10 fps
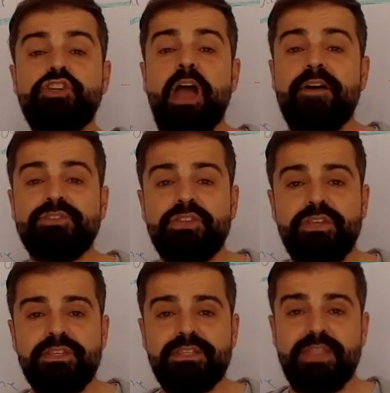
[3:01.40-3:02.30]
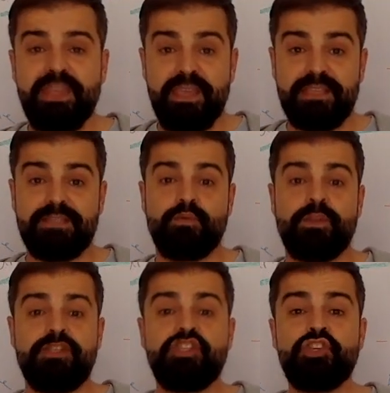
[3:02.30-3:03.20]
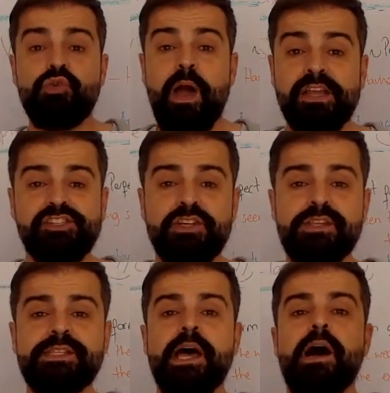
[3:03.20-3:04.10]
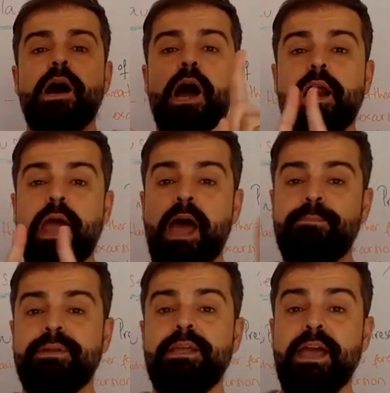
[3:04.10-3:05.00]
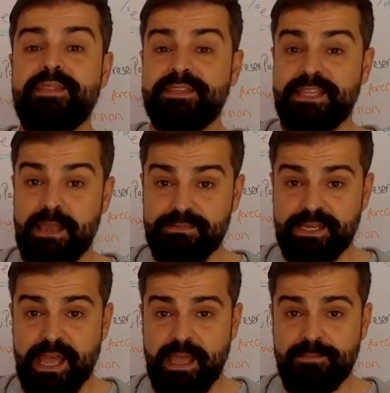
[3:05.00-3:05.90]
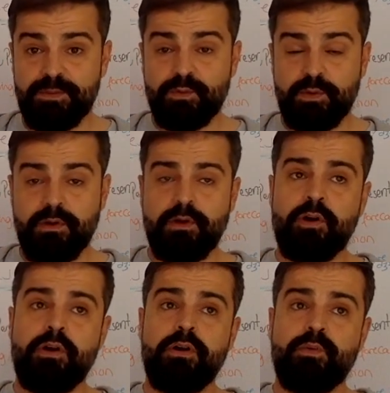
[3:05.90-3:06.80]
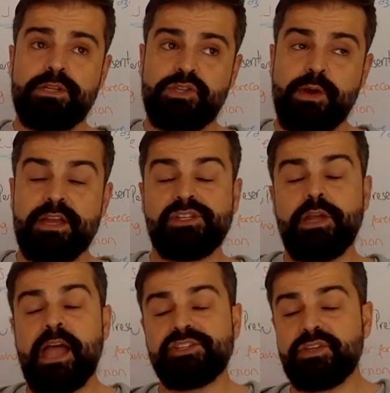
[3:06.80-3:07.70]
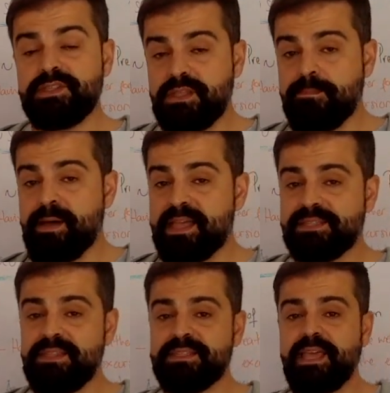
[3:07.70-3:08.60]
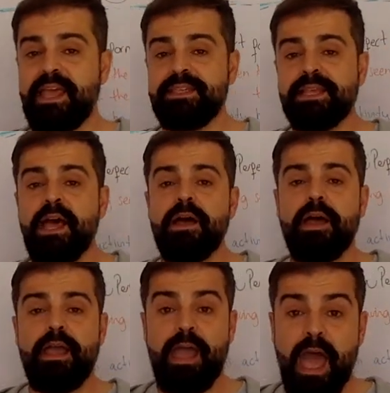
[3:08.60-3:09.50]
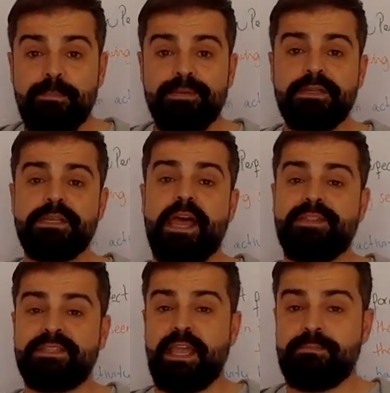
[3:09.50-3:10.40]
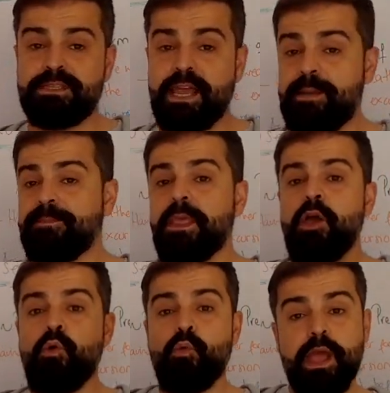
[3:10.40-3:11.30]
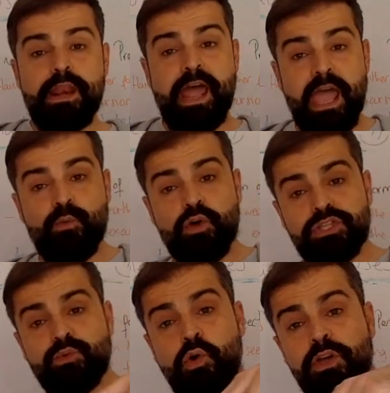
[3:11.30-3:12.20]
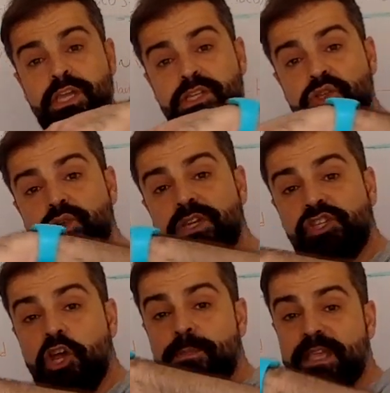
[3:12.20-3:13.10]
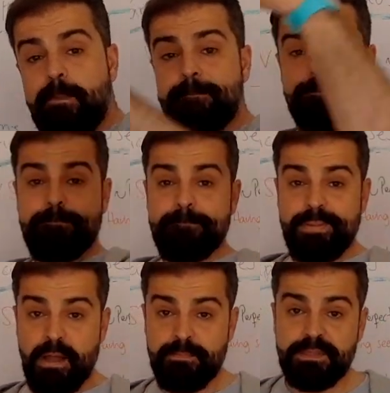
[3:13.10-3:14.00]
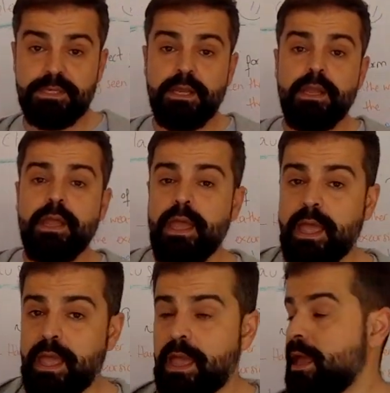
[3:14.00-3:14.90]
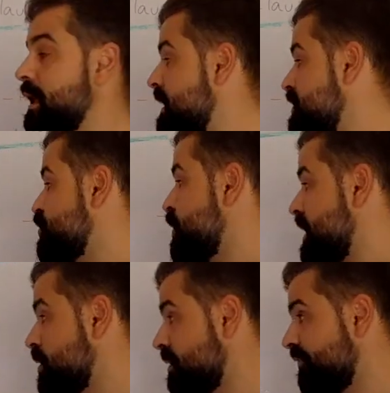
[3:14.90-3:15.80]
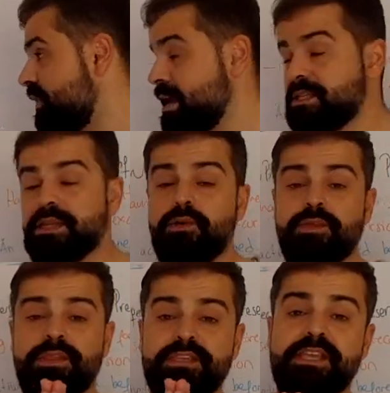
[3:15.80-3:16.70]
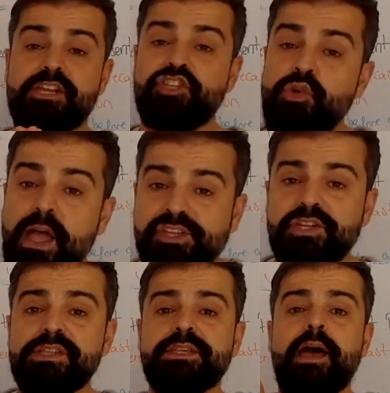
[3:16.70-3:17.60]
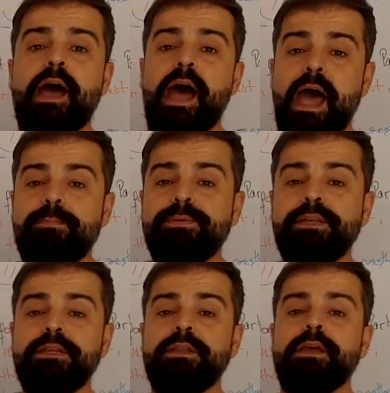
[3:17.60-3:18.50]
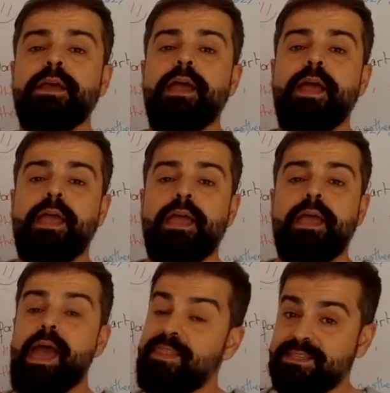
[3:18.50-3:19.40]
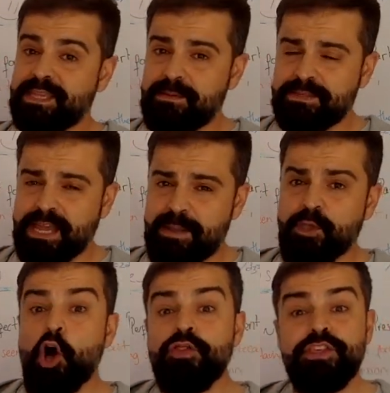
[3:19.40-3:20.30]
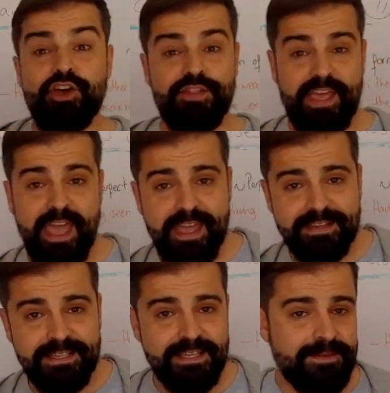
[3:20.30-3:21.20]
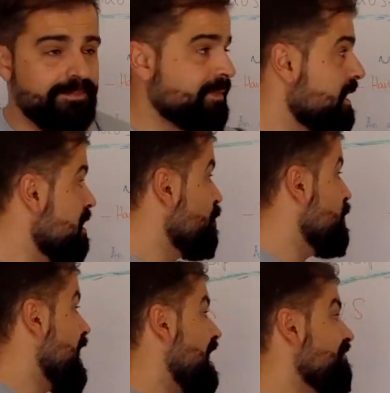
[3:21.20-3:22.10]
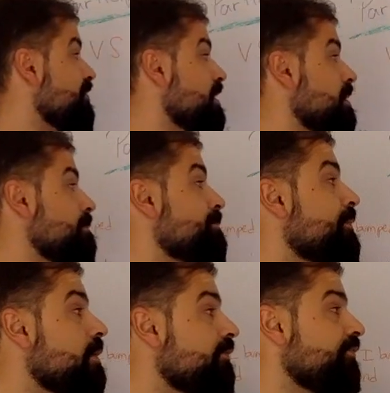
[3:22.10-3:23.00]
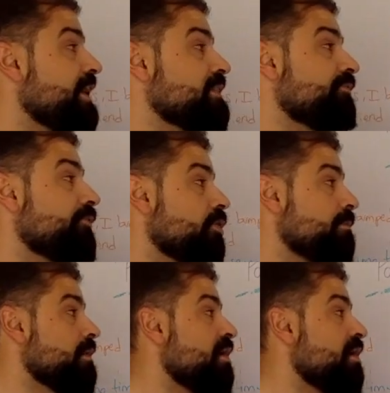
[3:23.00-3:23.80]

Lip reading: you have to use this? When two actions are happening at the same time. Or when two actions, in the past in this case, happened at the same time. When I was walking to the shops, I bumped into an old friend. So these are two actions happening at the same time. On the other hand, we have the perfect form